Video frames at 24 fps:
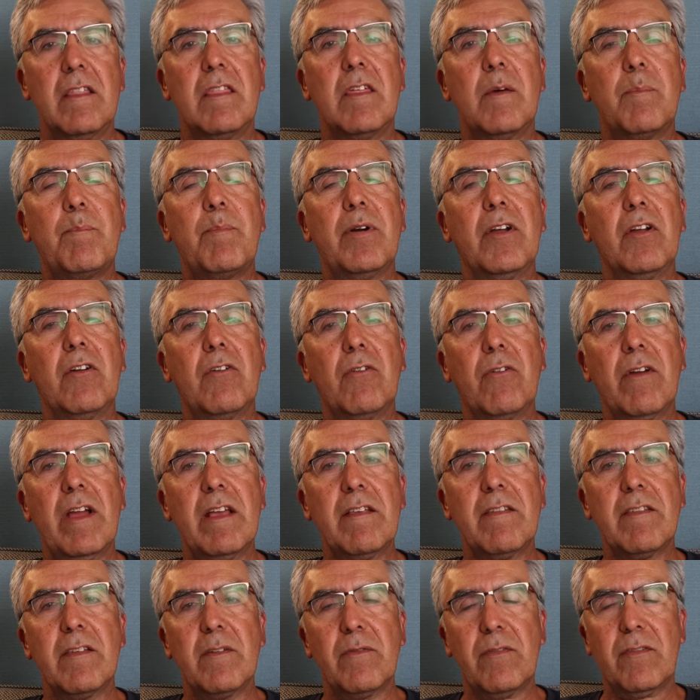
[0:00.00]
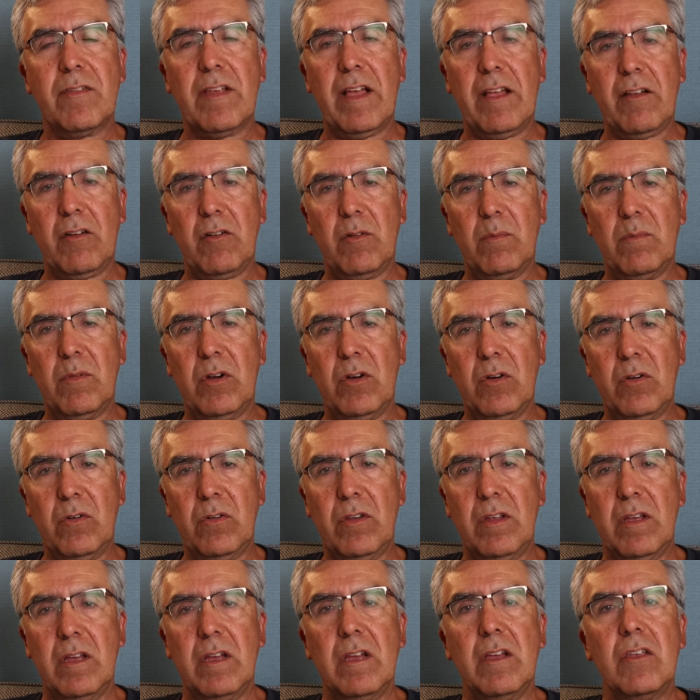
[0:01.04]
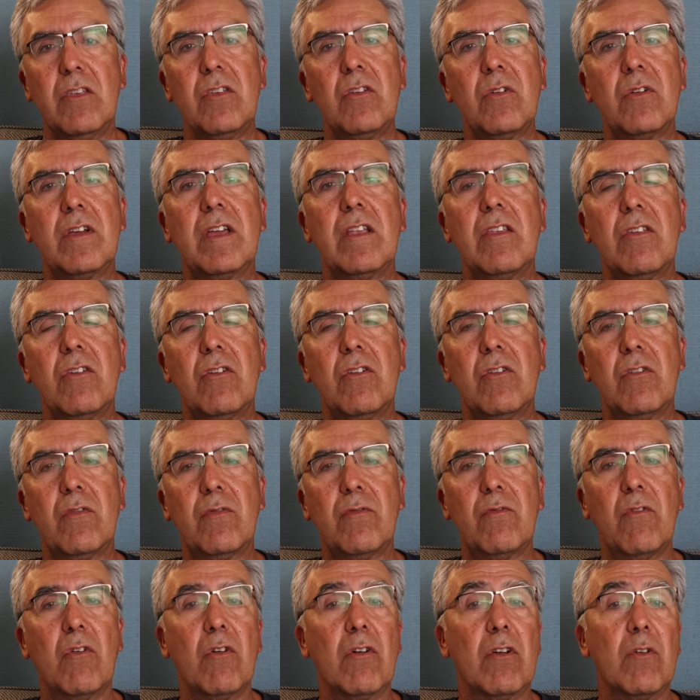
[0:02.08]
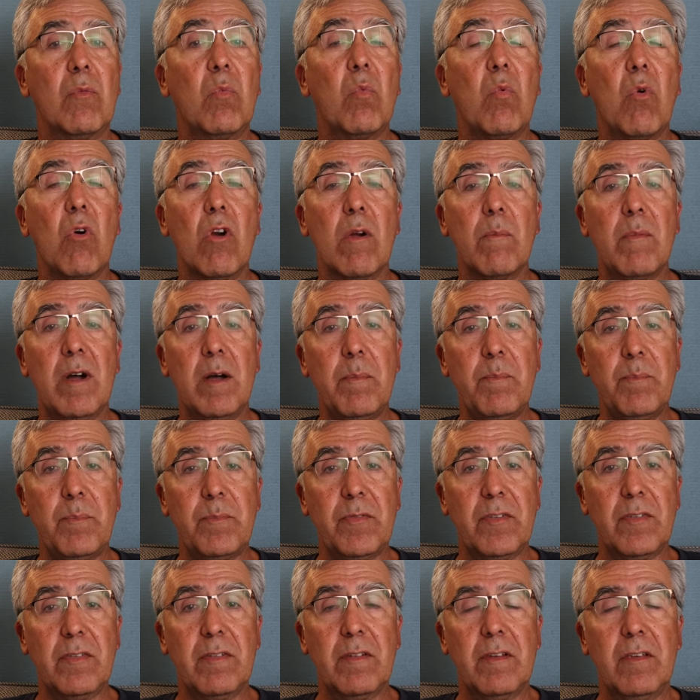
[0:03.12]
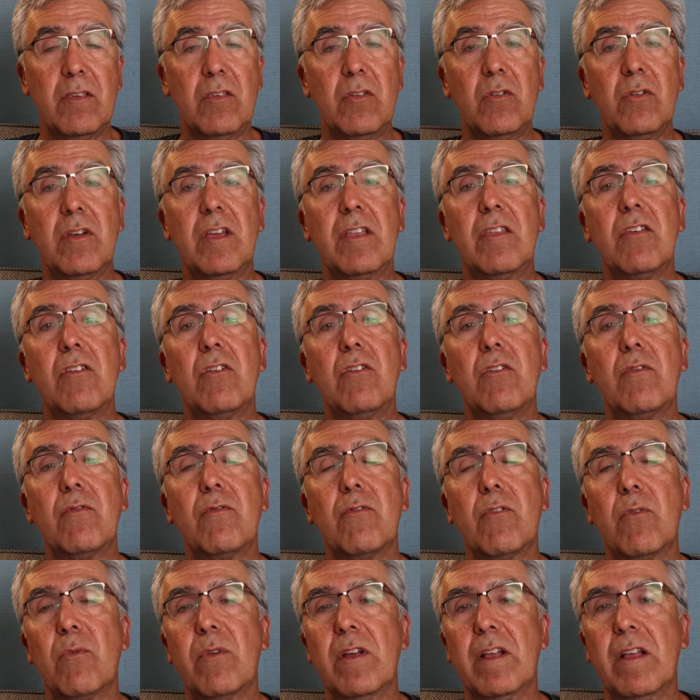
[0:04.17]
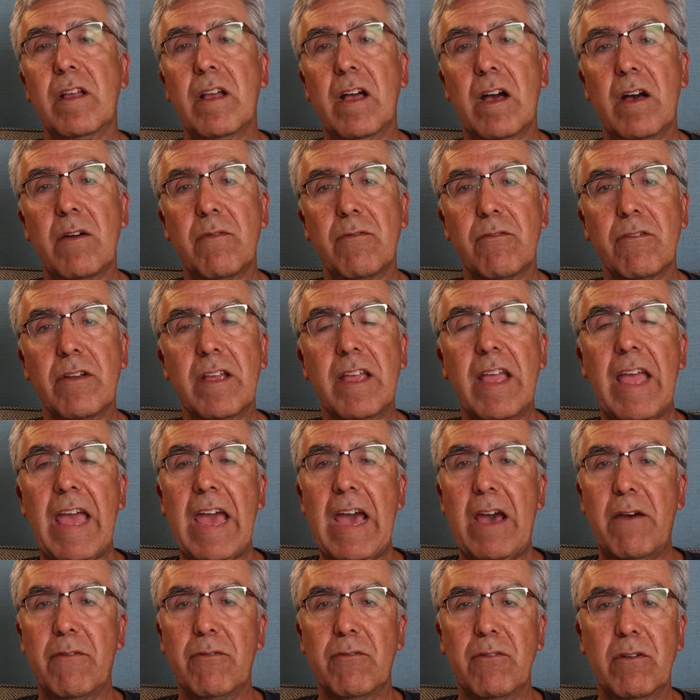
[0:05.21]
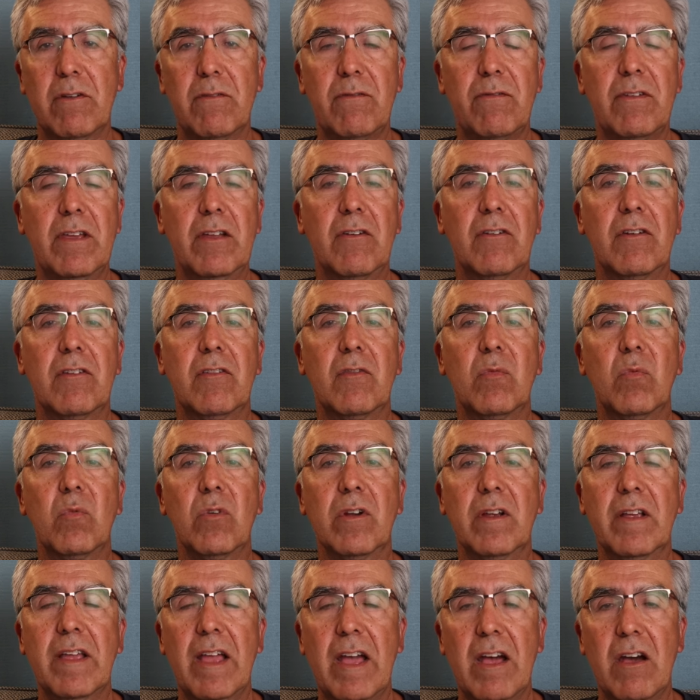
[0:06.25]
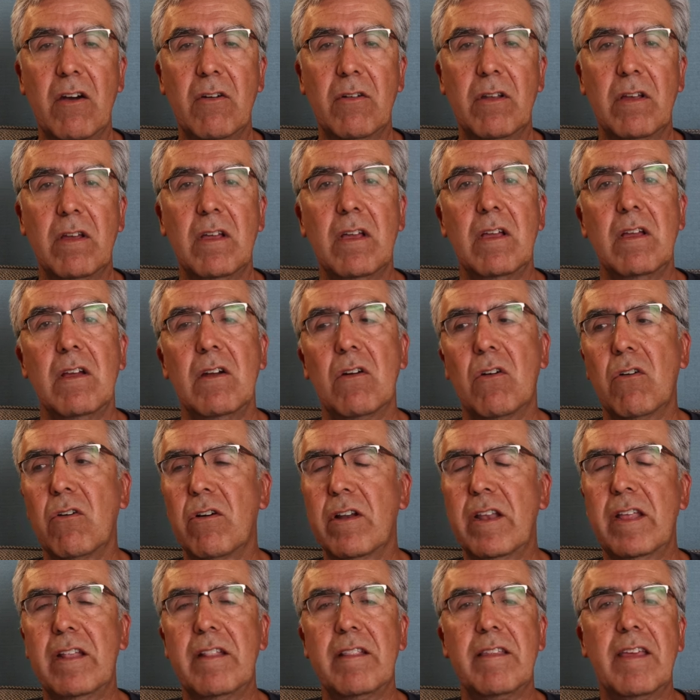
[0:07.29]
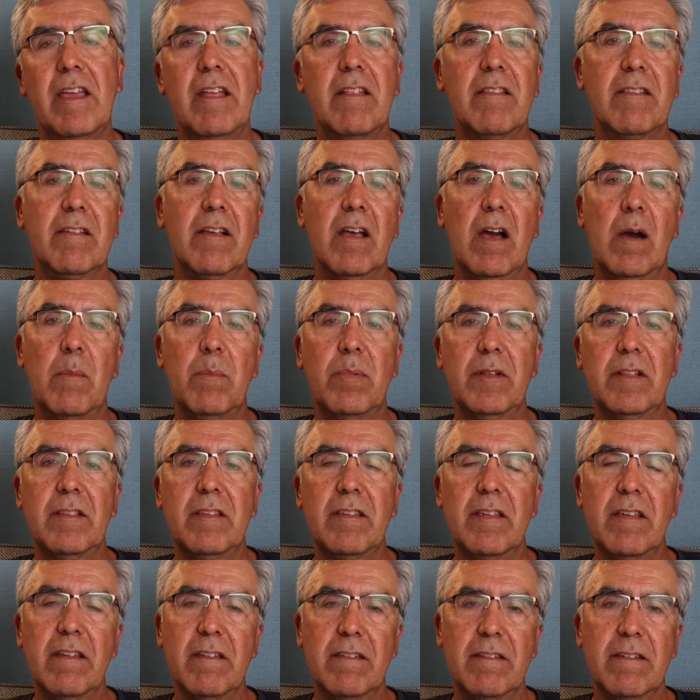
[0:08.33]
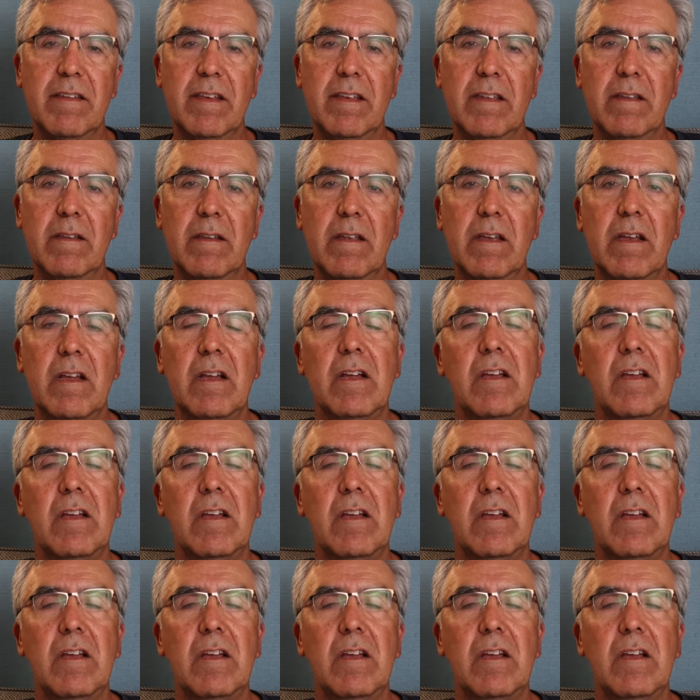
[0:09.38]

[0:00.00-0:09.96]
The progressive cycle mode you can use for warm-ups, you could use for recovery after a vigorous workout or an intense competition.